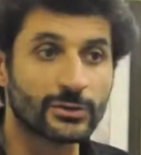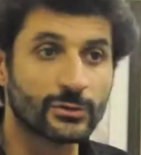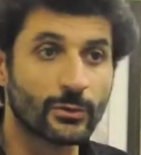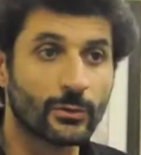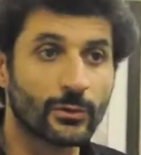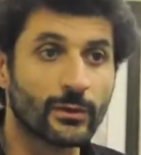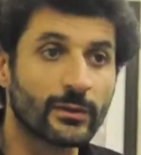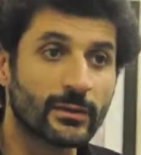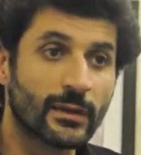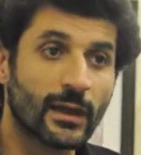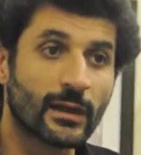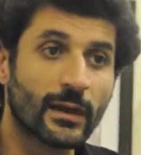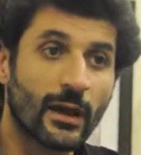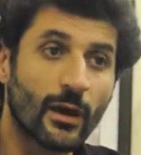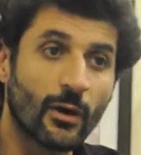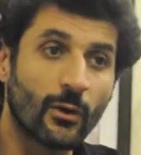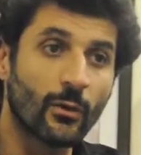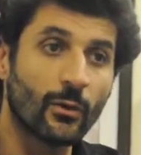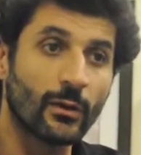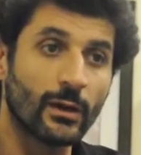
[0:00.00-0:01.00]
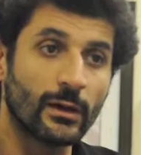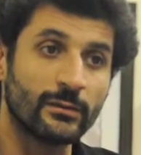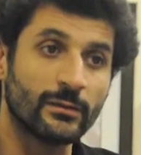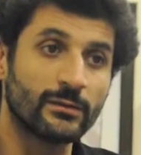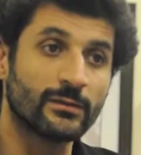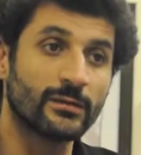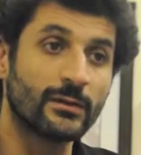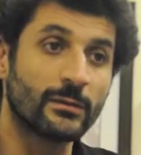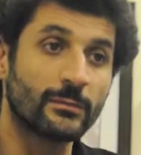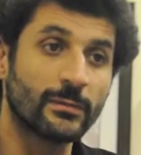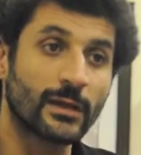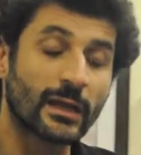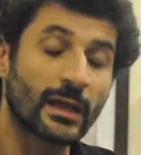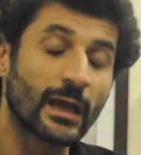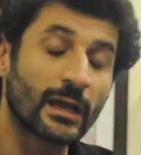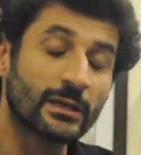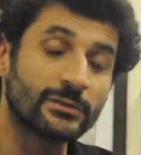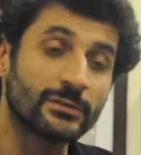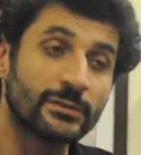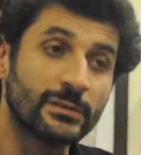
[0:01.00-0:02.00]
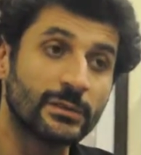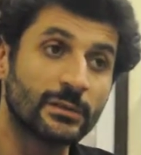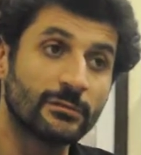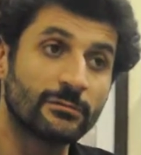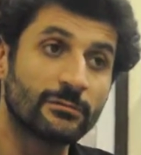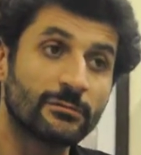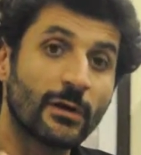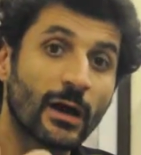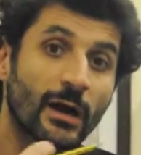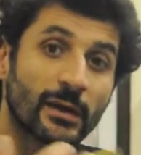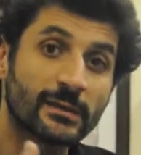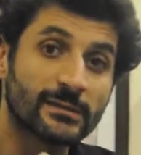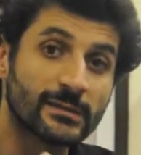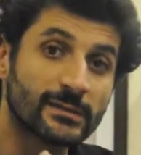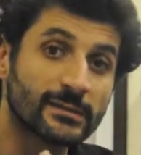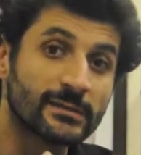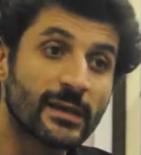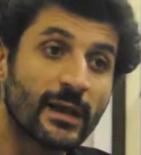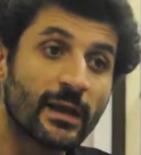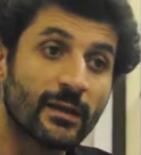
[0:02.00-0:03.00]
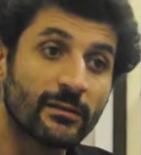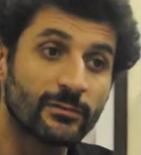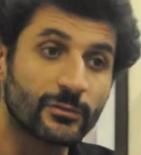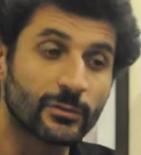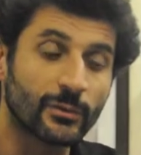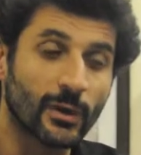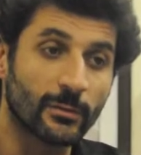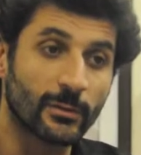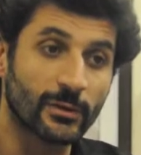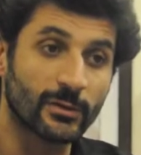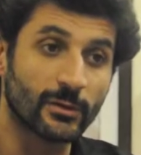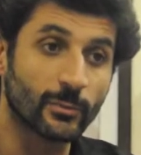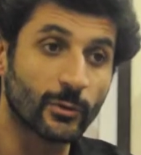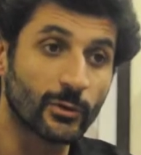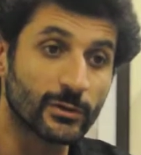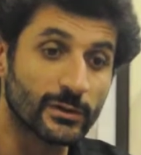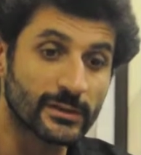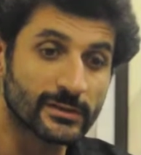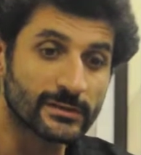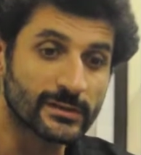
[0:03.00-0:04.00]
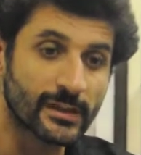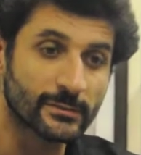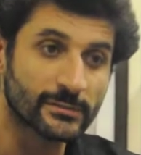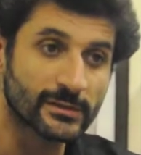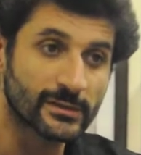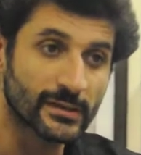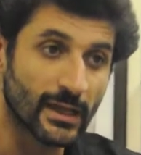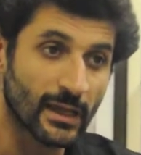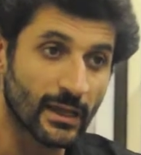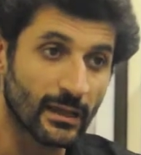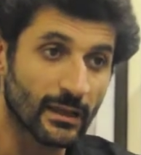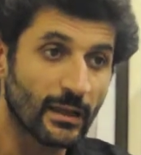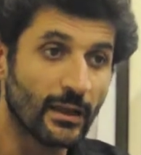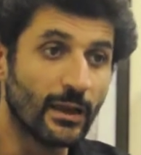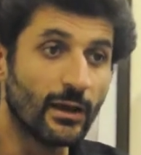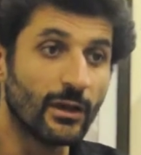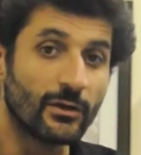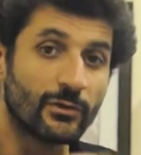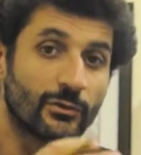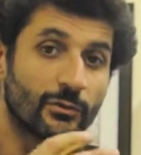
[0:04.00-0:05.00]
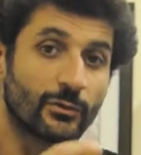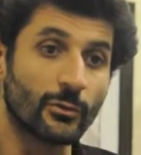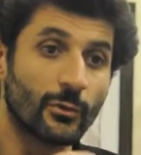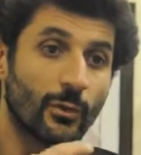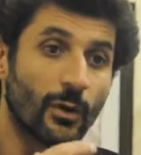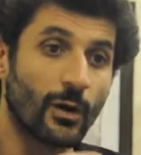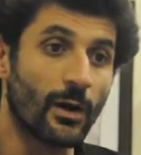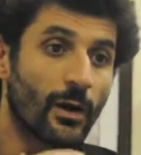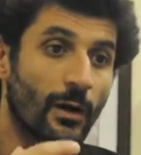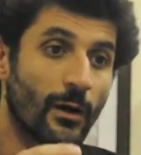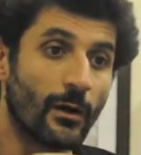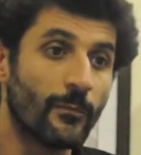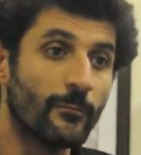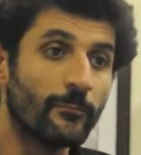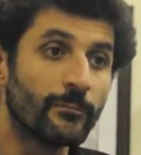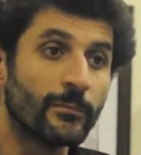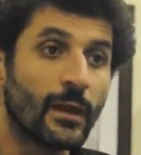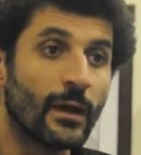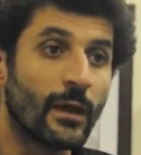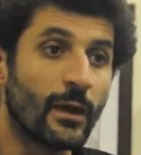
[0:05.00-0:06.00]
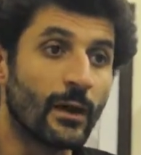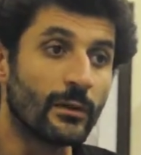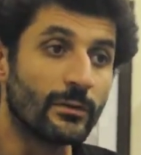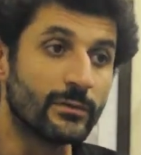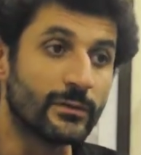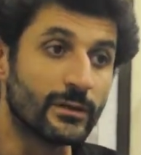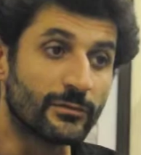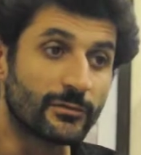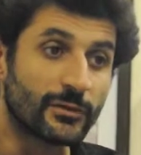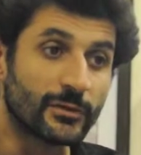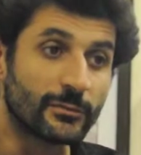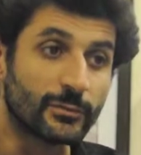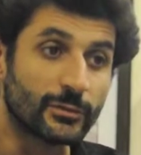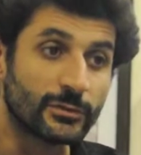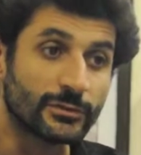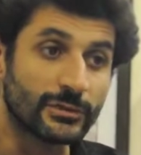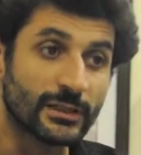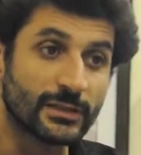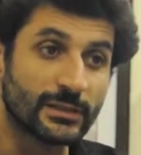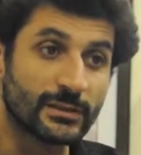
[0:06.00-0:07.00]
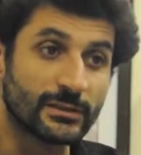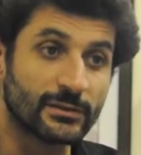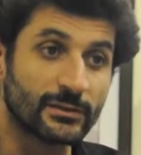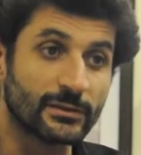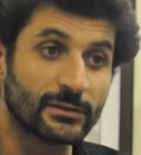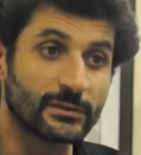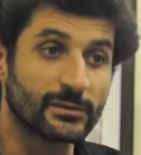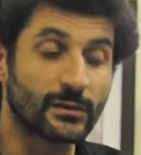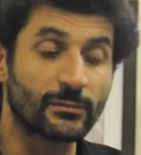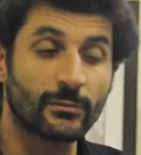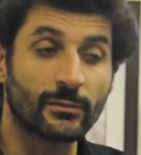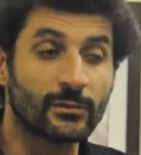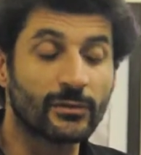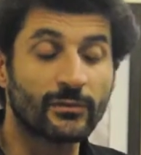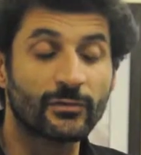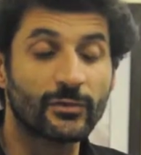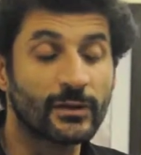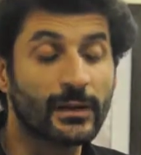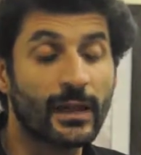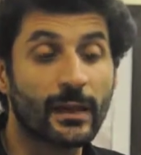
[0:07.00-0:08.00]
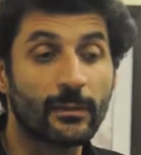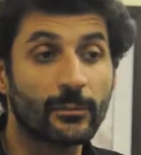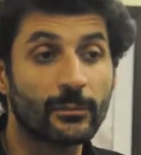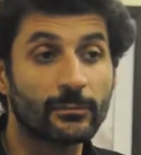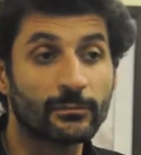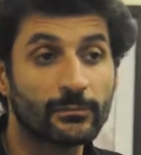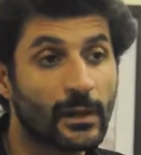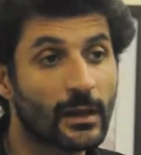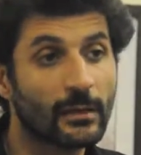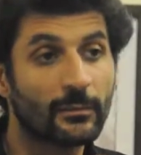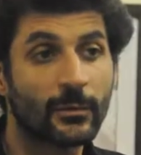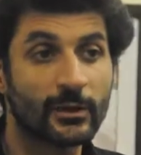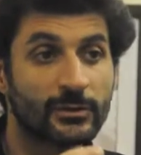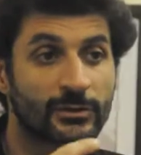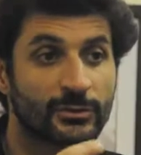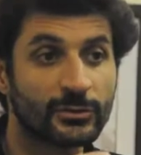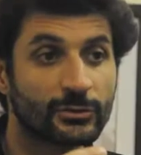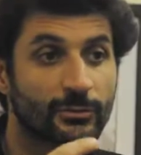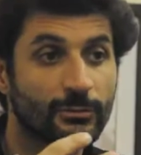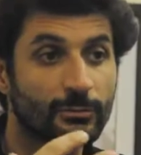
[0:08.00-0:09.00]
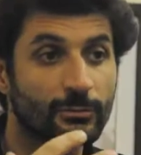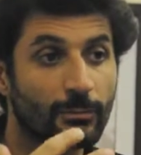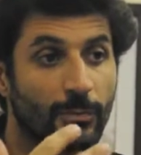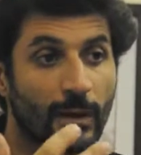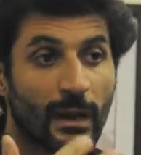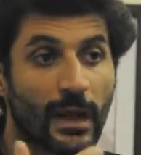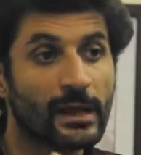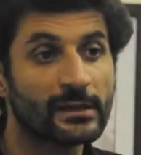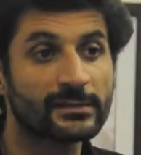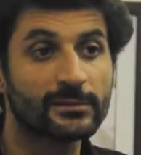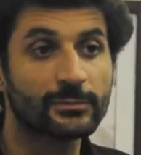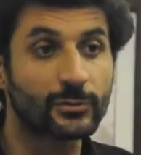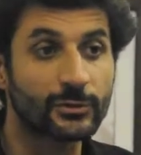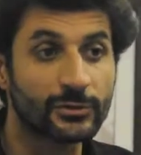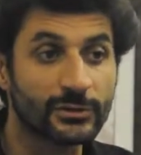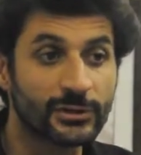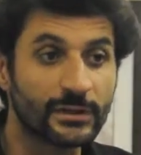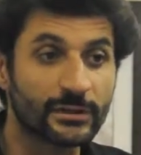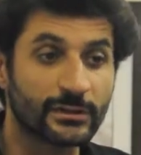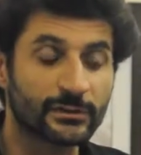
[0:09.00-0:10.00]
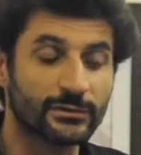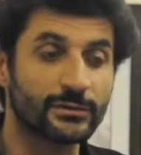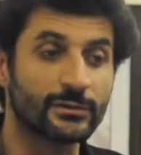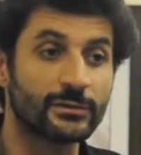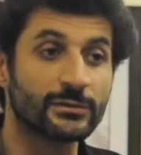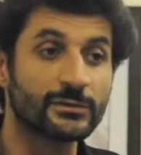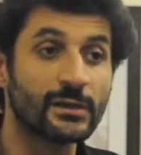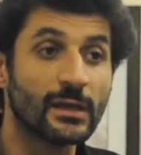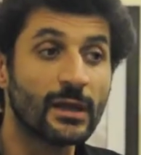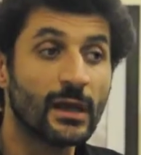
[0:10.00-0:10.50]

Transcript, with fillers: showing that how endothelium can actually give rise itself to hematopoietic stem cells through uh, uh, different progenitors, I mean different hem hemangioblasts progenitors.